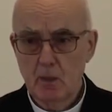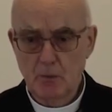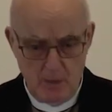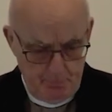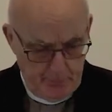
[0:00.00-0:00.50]

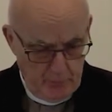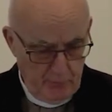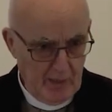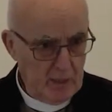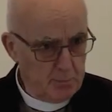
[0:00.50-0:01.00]
They
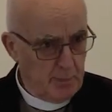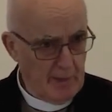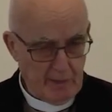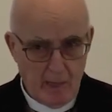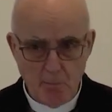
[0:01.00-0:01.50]
provide
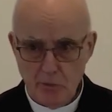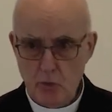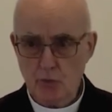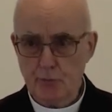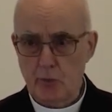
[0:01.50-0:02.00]

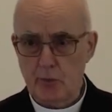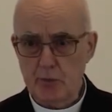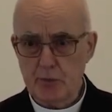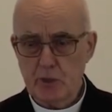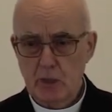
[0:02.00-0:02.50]
parameters for
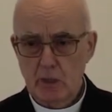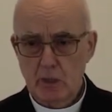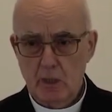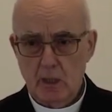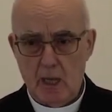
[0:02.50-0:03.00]
us
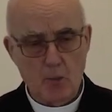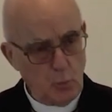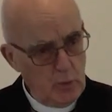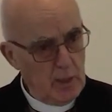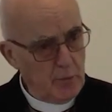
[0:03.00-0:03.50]

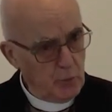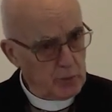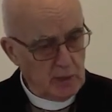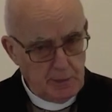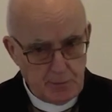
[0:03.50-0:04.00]
and we are
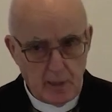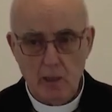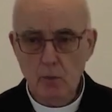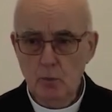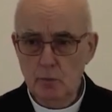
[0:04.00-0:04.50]
not
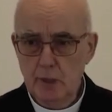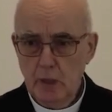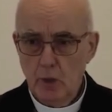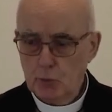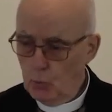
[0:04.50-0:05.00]
allowed
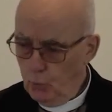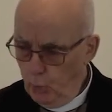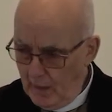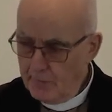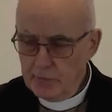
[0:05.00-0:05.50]
to
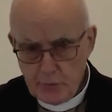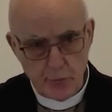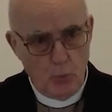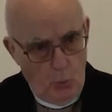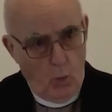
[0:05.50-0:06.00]

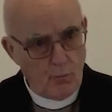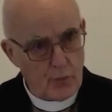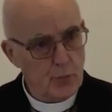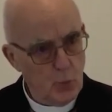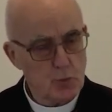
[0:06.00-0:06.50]
wander
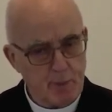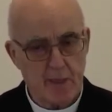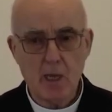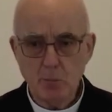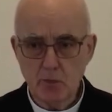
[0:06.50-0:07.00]
over those
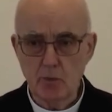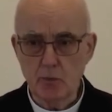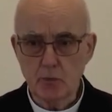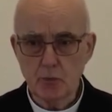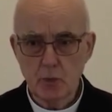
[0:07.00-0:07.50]

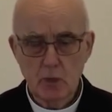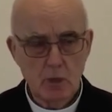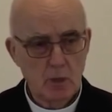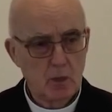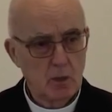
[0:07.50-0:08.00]
parameters
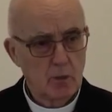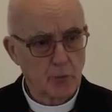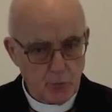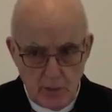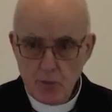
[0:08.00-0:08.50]

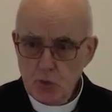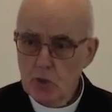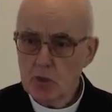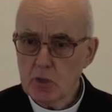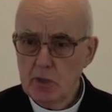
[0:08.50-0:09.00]

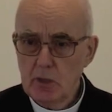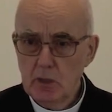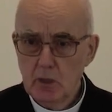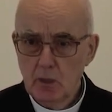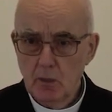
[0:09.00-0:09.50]

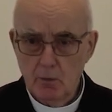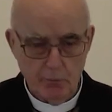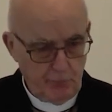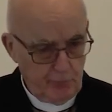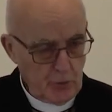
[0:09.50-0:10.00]
religiously,
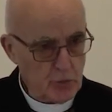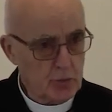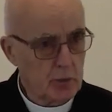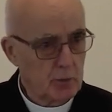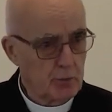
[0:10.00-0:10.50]

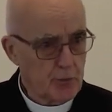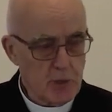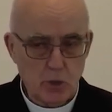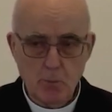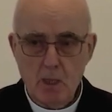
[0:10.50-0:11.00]
first
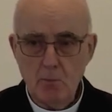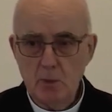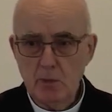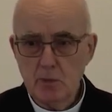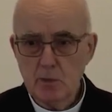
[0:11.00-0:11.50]
three
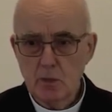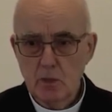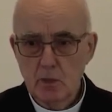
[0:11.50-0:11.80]
commandments,